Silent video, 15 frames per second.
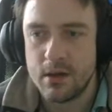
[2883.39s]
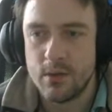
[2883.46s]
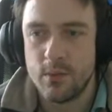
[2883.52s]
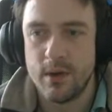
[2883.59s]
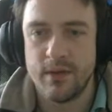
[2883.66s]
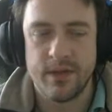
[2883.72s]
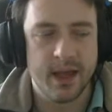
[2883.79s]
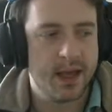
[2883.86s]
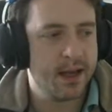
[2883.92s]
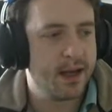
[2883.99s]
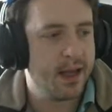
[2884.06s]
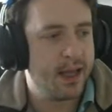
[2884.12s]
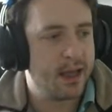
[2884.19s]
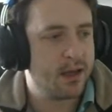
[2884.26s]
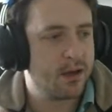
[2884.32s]
when they're
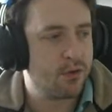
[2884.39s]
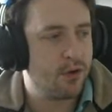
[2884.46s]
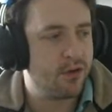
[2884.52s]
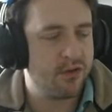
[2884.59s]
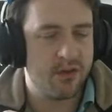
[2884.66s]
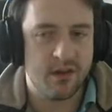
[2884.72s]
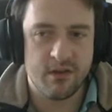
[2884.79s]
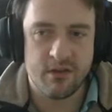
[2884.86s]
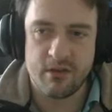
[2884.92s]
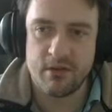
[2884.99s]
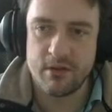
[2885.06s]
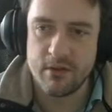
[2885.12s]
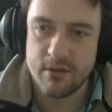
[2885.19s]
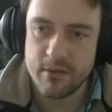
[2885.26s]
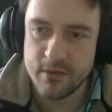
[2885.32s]
like
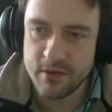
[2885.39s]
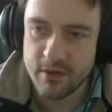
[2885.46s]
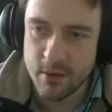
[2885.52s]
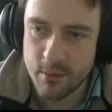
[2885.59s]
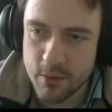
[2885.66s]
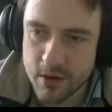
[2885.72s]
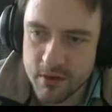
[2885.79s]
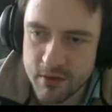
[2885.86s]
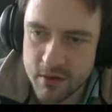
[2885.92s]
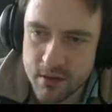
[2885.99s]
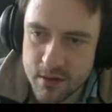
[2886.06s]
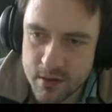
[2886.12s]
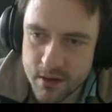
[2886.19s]
crosses for some reason.